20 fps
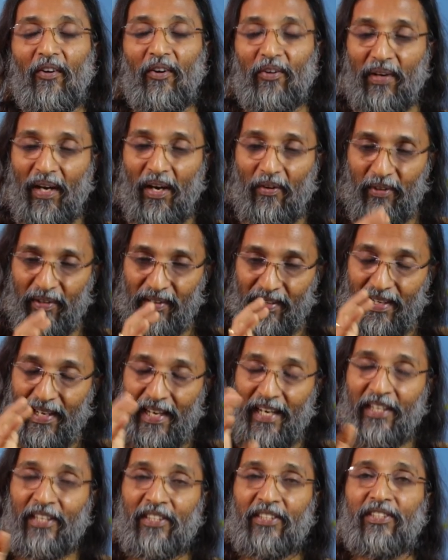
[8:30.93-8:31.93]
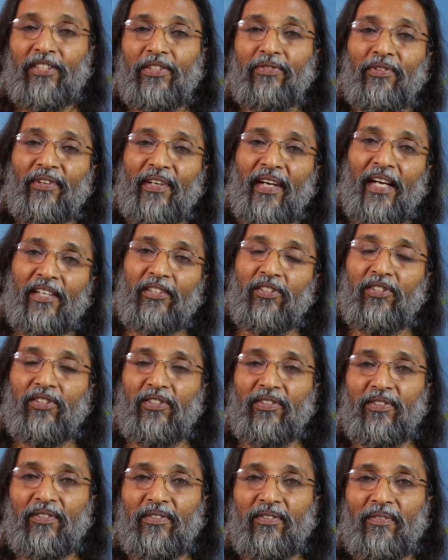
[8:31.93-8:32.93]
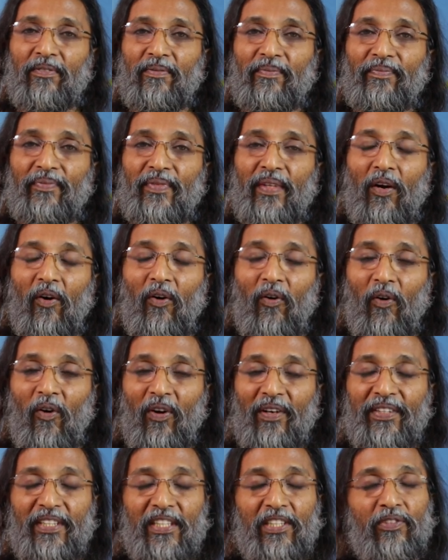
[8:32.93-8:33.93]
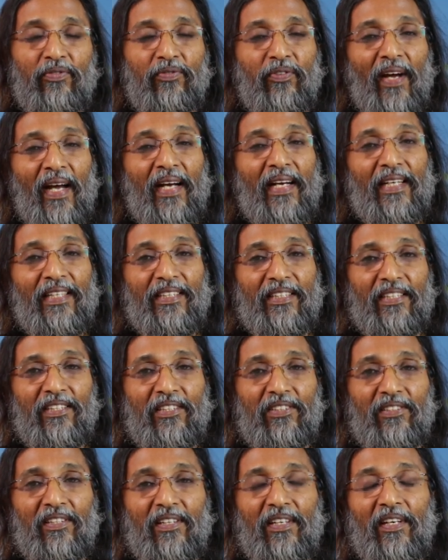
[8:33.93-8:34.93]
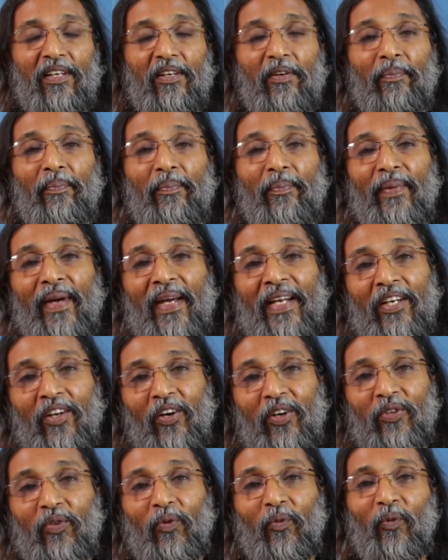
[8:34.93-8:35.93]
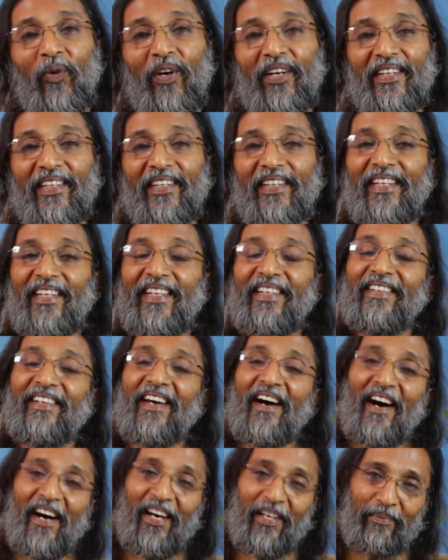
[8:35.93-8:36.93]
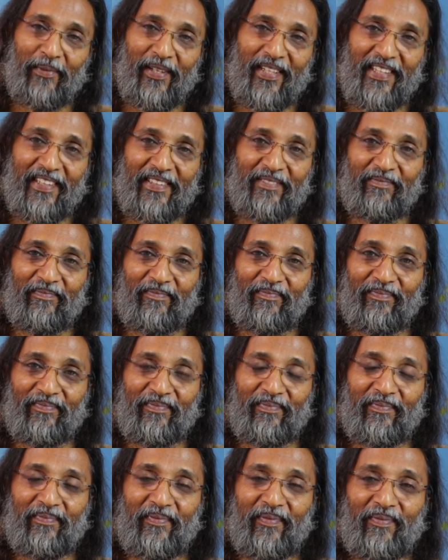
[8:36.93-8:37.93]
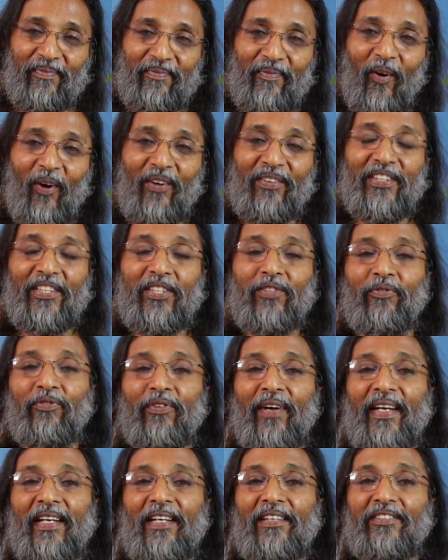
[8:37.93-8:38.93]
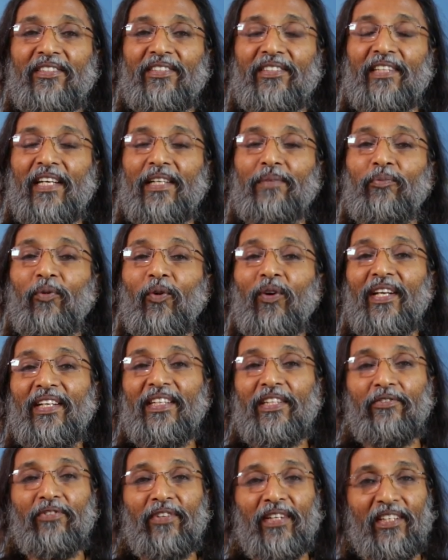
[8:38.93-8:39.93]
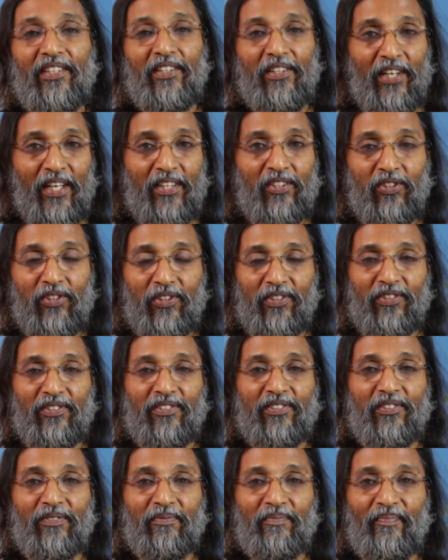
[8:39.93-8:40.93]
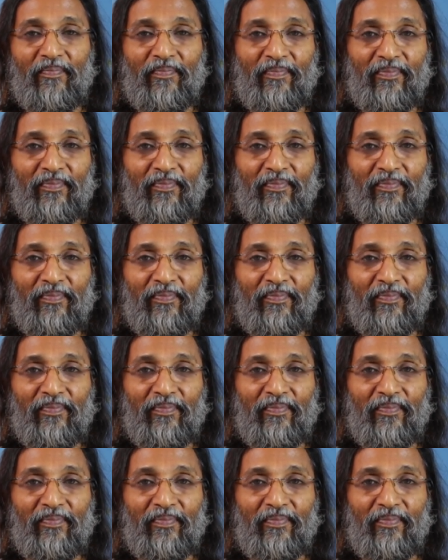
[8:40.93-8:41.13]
or our energy for action, all these faculties may not work in harmony. All these faculties can pull in different directions.